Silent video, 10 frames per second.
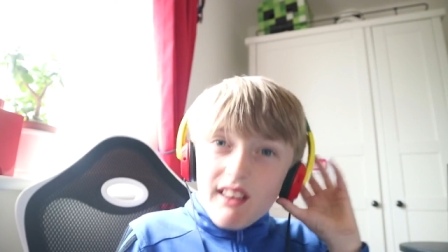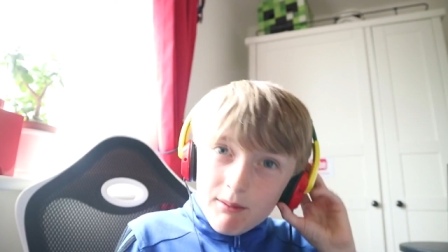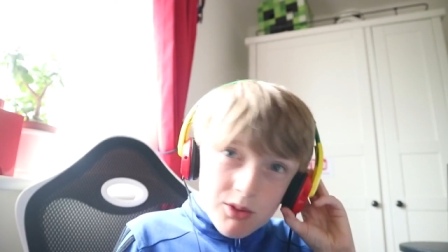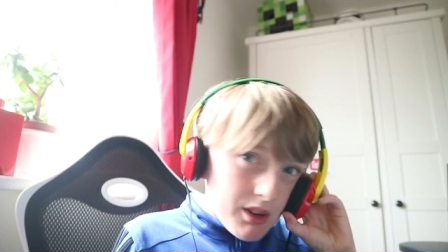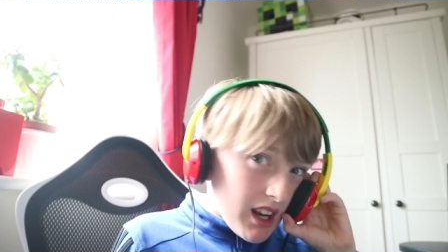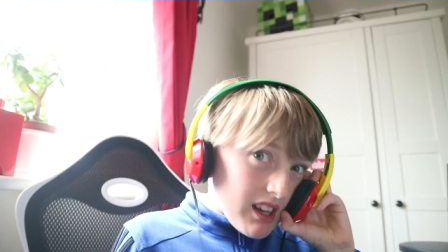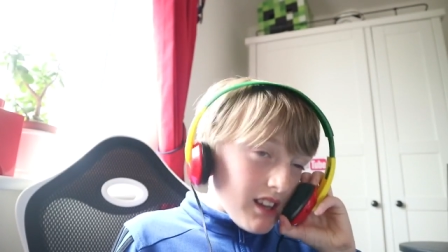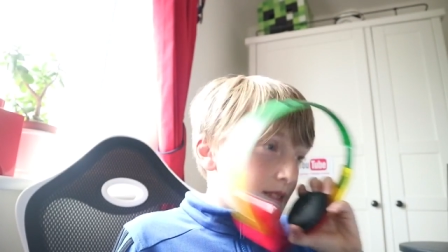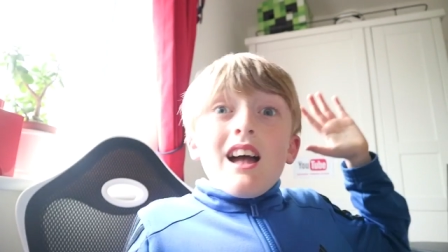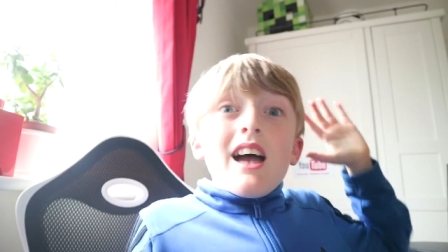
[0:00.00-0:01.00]
time to end
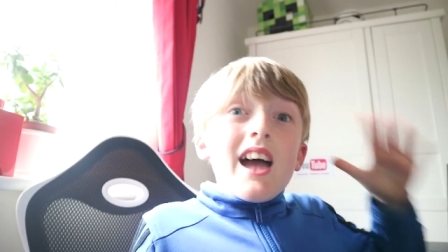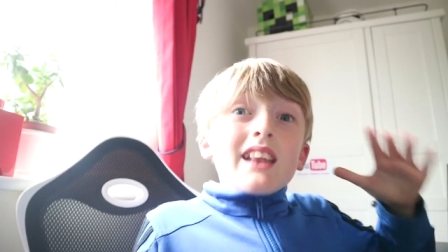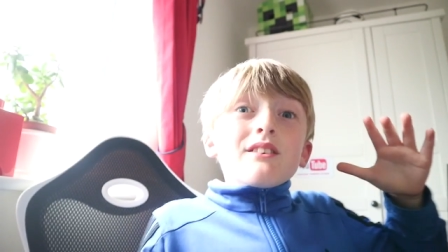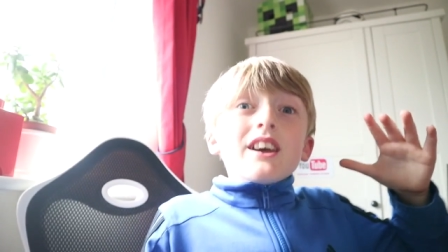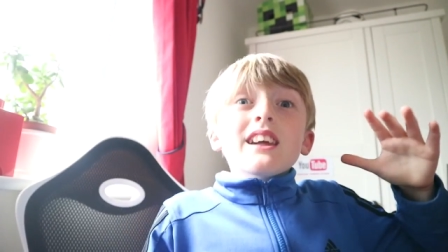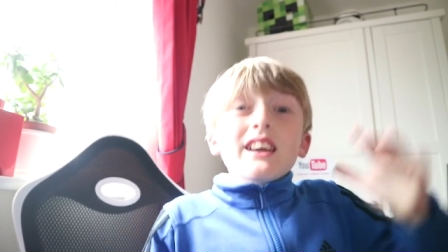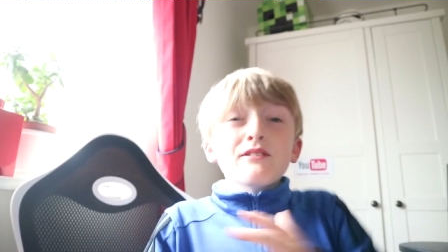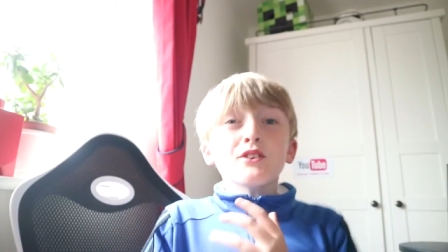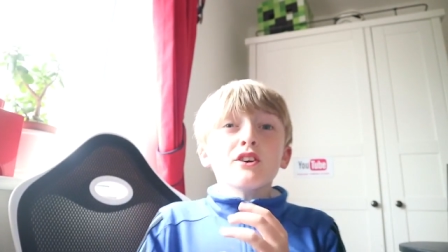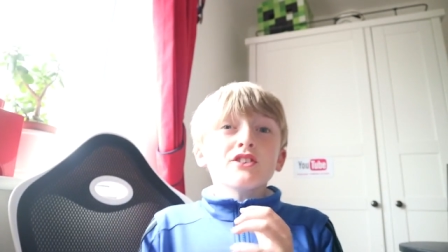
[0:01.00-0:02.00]
it. Anyway,
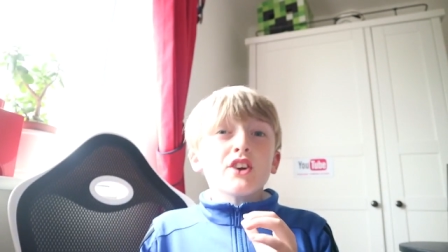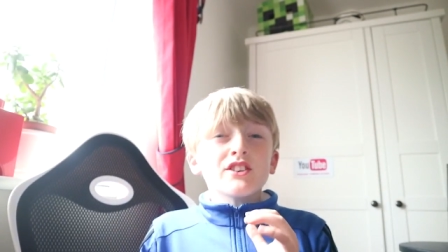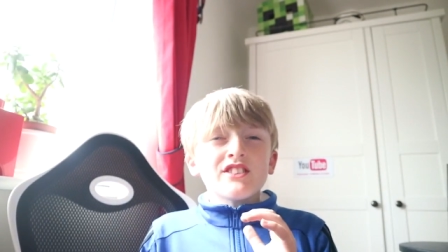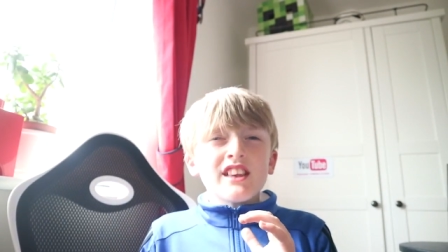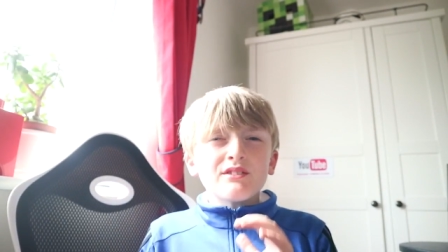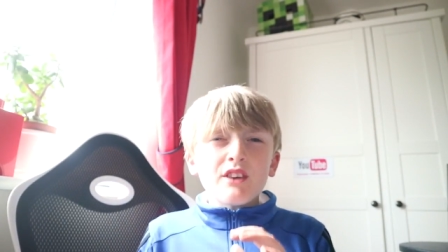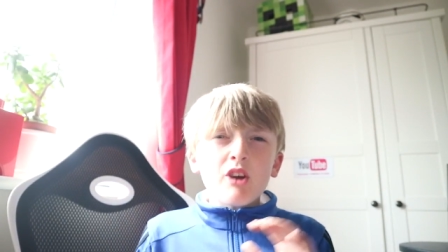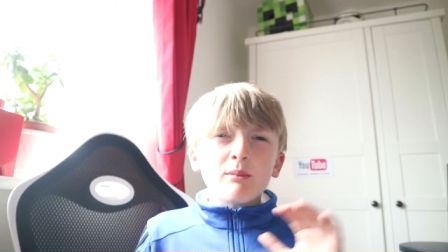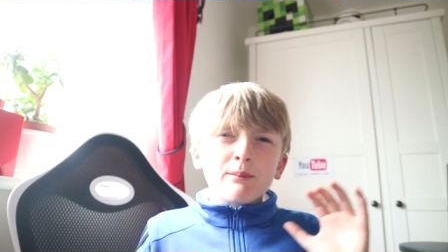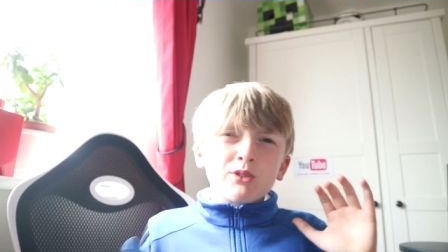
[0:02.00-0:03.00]
if you enjoyed today's
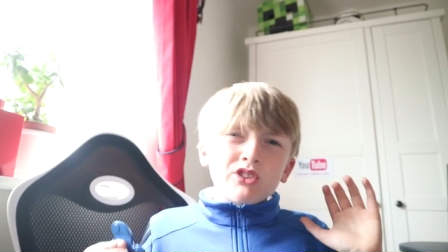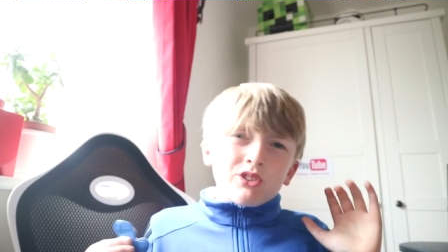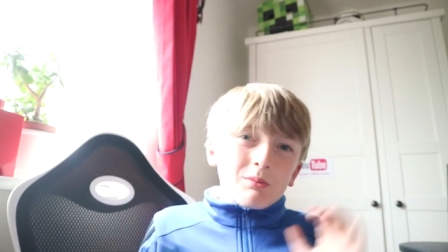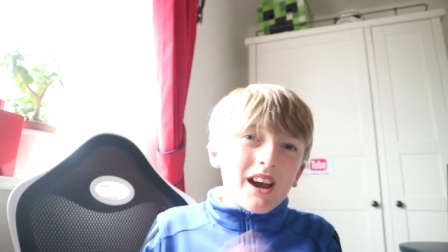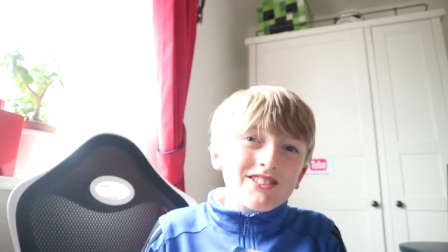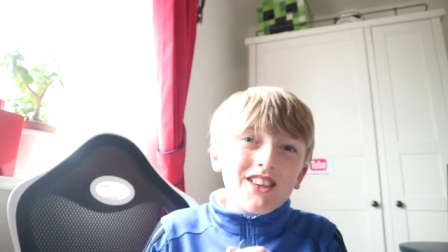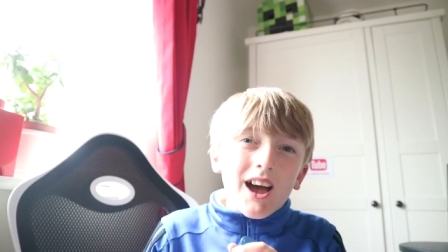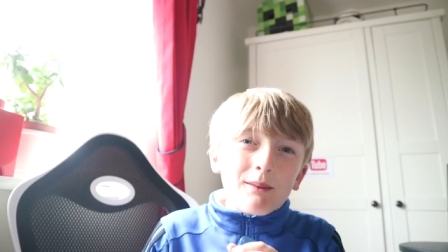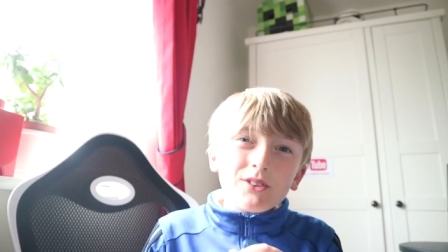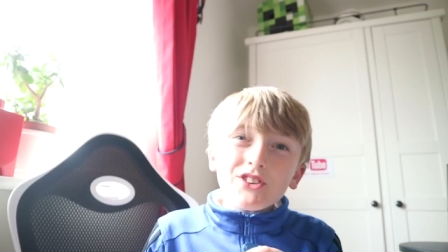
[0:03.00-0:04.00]
video, remember to smash the
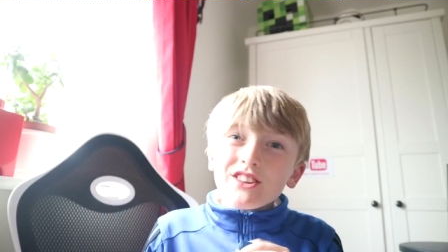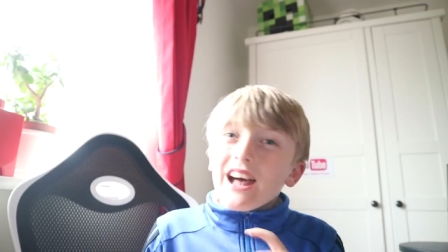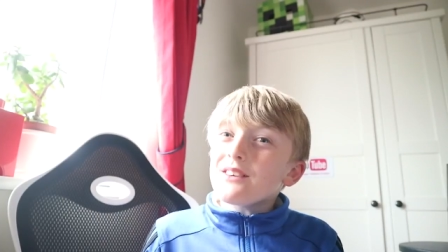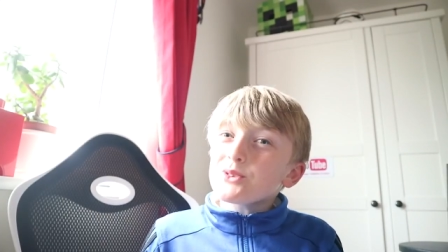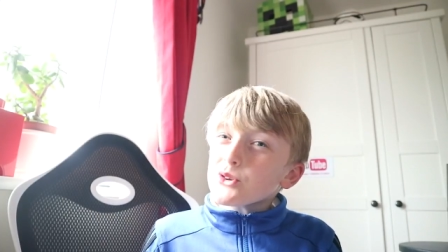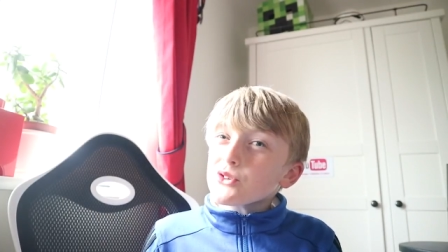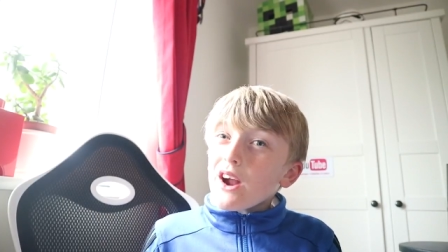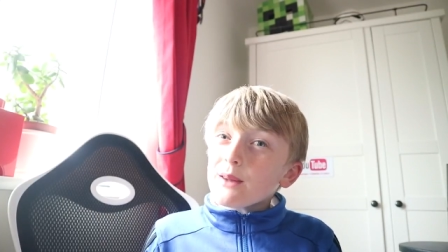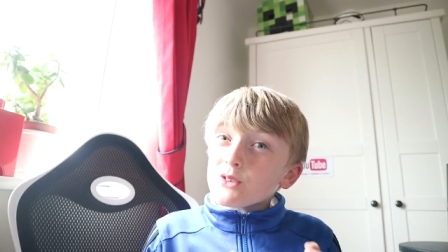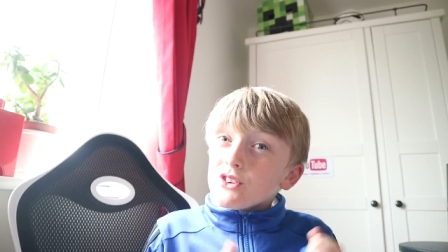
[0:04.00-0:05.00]
like button and
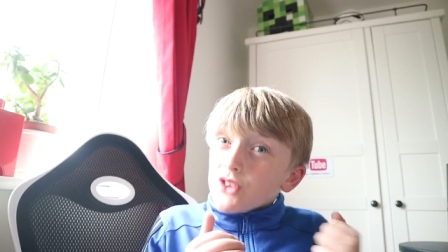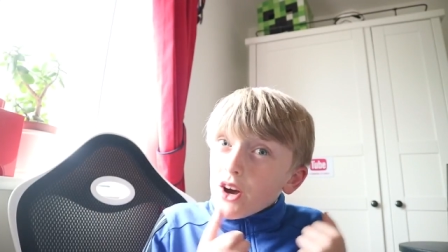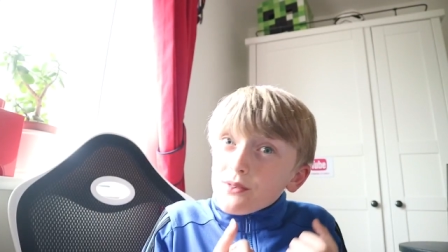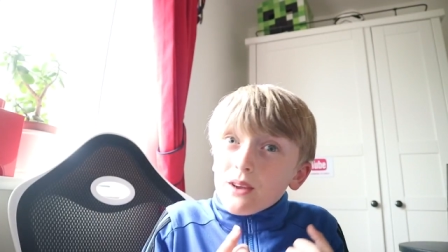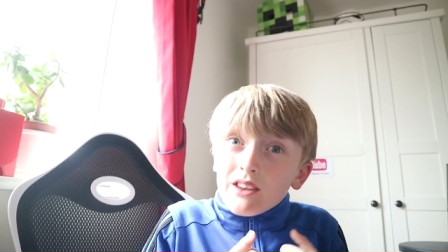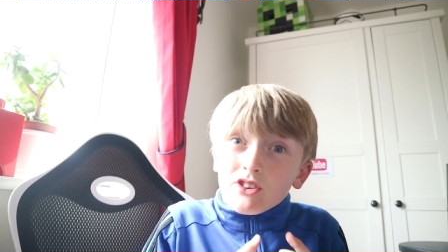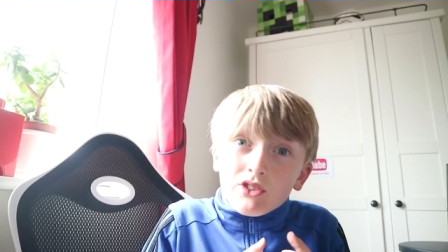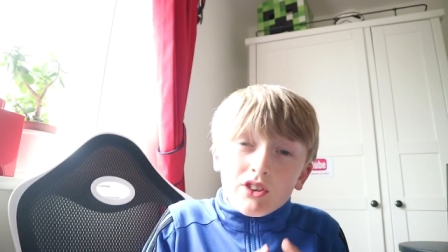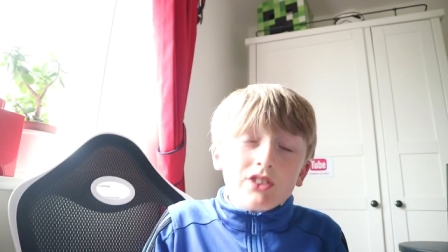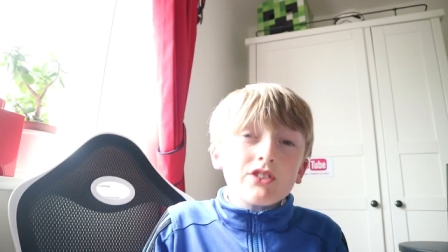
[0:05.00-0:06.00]
subscribe to
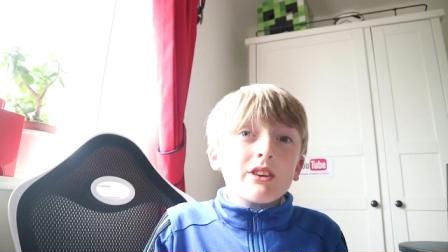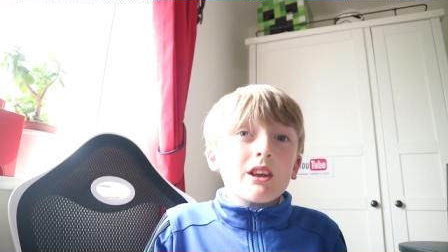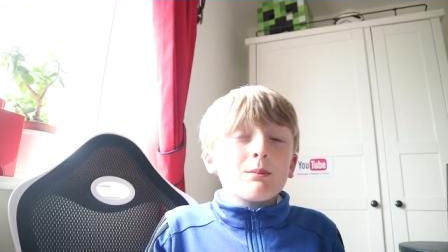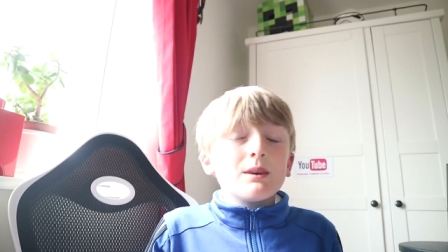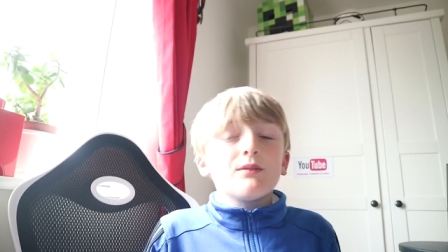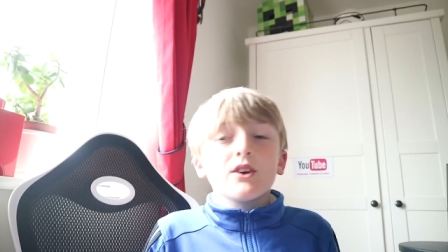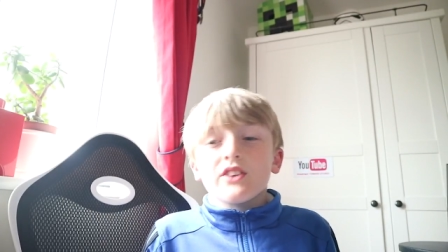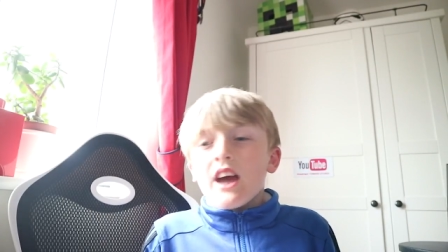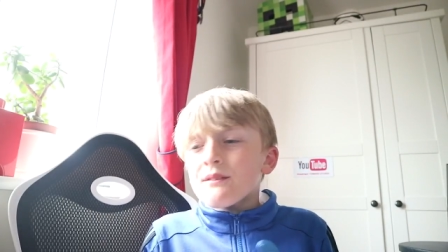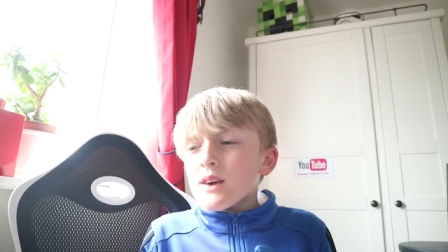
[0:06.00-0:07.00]
notifications on so you can be
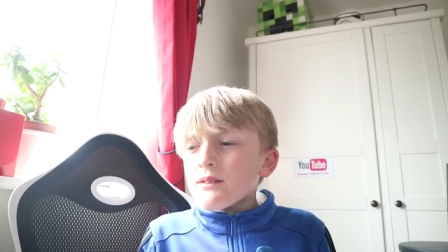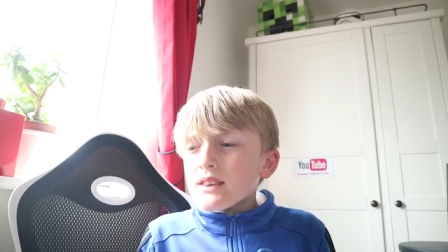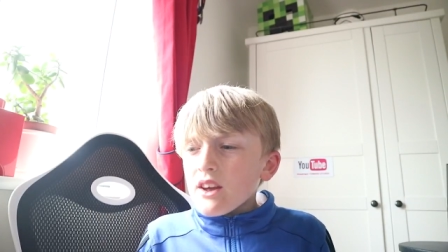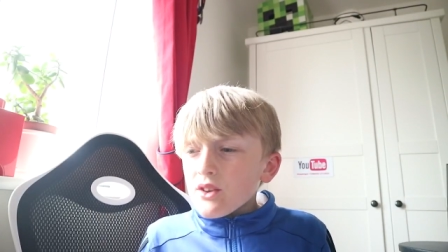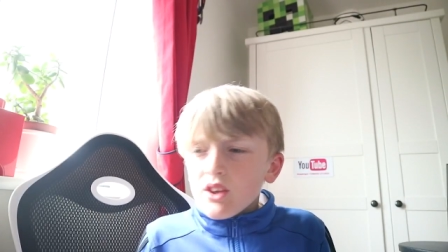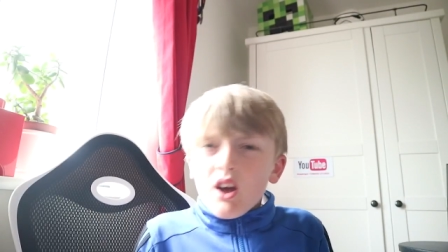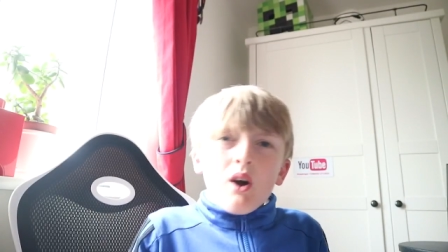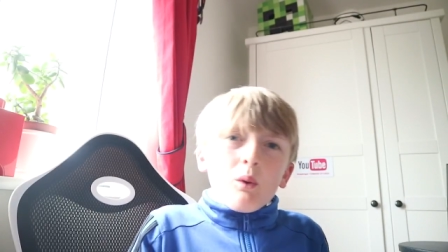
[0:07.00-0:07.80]
first to ever our videos.